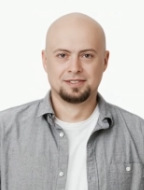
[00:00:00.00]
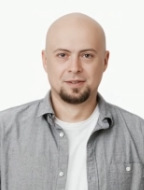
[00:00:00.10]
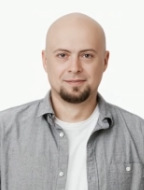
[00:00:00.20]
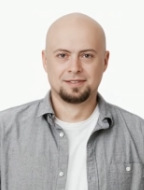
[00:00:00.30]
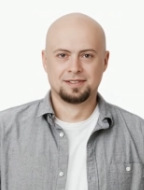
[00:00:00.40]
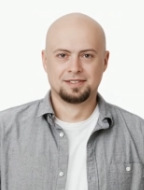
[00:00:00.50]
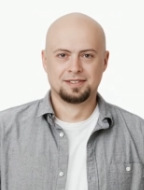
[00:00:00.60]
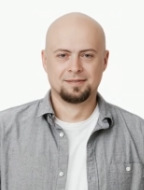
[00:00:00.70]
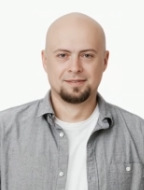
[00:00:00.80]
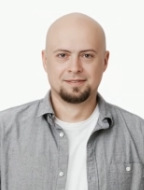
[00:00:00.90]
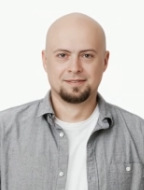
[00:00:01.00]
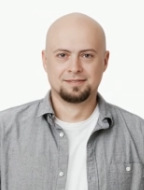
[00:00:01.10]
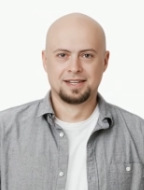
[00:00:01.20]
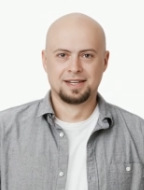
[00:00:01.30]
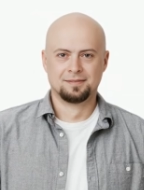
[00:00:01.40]
confidence.
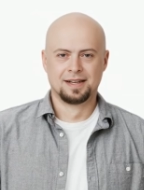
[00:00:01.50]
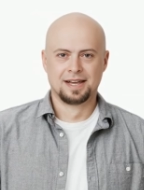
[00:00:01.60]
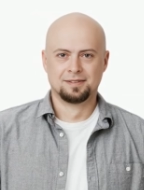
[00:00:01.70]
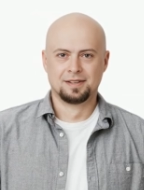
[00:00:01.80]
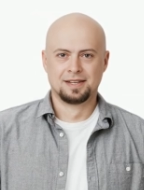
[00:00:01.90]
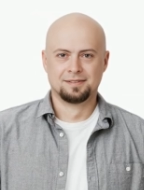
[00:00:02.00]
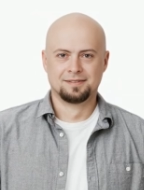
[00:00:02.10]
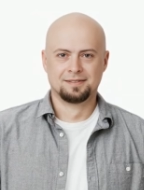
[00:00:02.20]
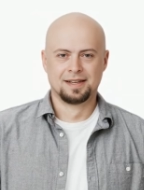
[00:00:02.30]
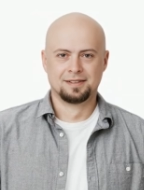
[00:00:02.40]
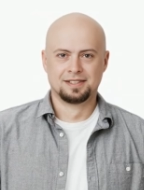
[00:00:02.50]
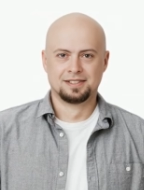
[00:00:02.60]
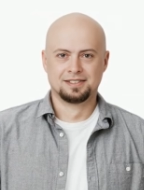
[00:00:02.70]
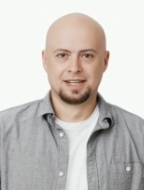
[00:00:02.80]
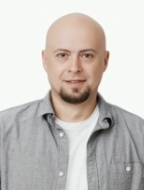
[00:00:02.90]
"I'm Lyra, and
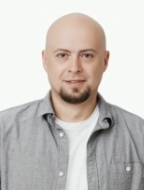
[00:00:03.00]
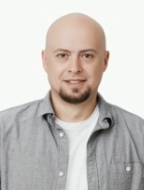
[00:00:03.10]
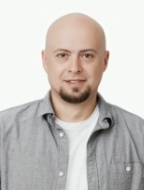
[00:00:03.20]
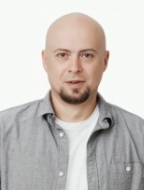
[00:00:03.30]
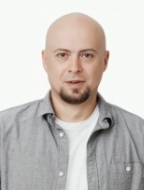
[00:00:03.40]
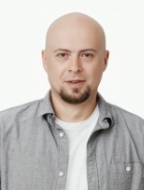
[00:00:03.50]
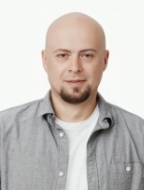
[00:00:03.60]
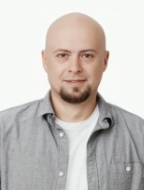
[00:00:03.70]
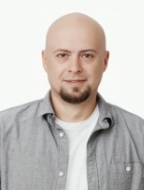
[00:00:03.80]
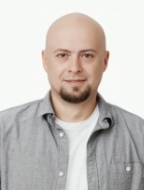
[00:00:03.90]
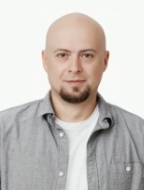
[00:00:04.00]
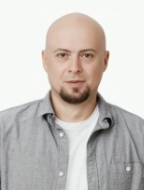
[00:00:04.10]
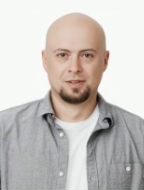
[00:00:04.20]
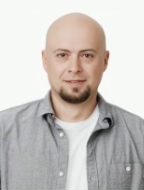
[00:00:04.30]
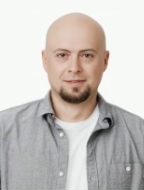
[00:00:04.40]
this is Erindor.
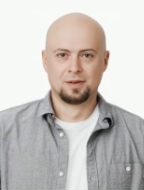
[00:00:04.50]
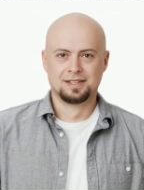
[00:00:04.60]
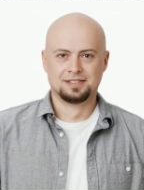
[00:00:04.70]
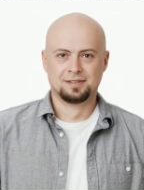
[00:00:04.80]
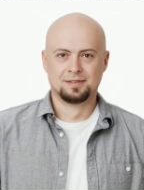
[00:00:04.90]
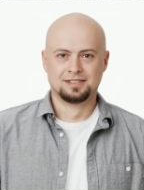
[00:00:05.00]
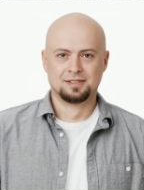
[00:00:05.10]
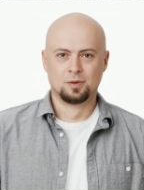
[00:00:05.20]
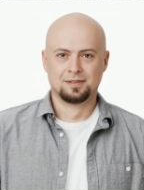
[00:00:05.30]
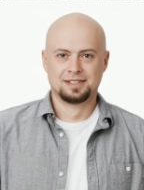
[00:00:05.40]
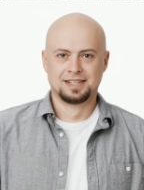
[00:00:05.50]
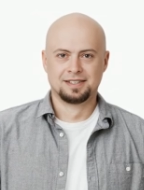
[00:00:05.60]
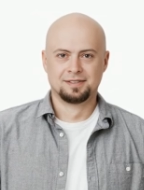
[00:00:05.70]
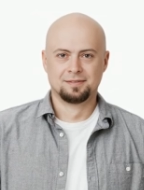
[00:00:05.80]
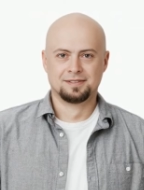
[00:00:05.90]
We're on a quest to restore the
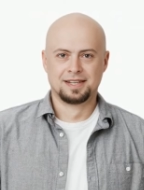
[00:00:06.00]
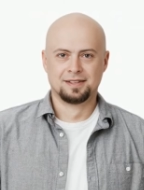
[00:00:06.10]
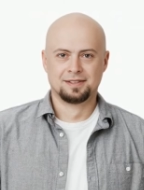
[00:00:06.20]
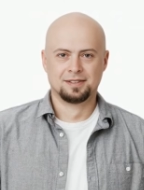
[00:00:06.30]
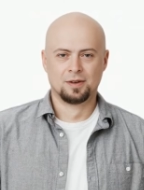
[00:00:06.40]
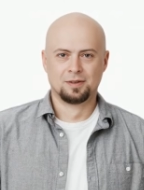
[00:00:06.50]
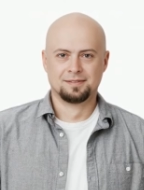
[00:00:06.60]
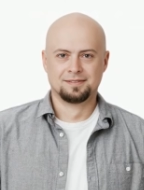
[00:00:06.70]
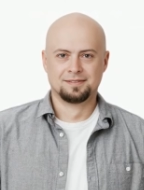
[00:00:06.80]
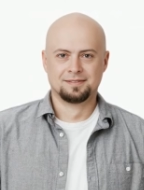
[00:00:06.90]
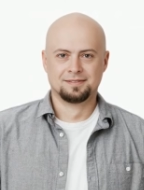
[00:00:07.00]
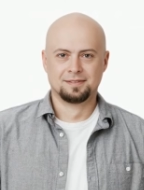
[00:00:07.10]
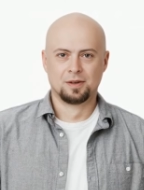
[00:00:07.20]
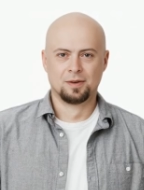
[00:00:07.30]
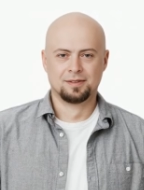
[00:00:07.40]
kingdom of Elendor."
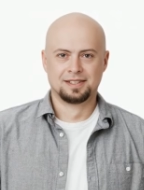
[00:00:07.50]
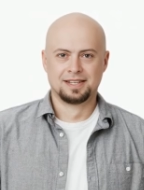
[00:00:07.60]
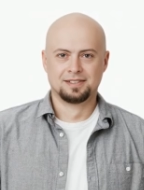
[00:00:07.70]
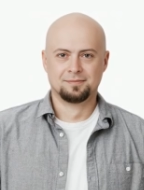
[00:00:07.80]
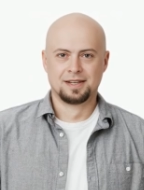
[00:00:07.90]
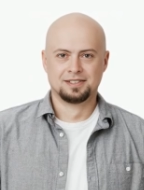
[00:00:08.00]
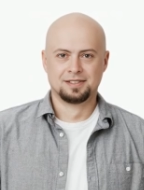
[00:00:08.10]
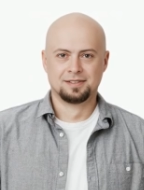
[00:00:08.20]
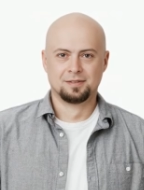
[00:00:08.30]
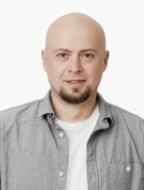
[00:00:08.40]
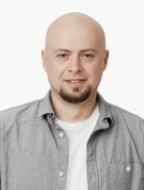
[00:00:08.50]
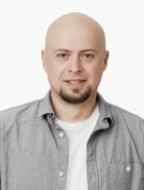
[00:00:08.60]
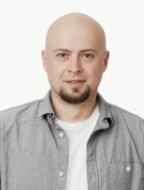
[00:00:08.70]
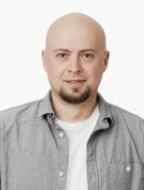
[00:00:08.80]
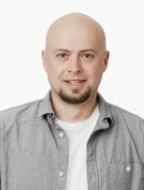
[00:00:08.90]
Thorn's expression grew
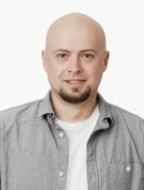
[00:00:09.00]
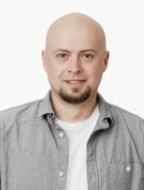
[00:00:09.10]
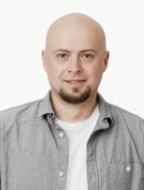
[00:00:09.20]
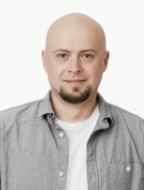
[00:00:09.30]
serious.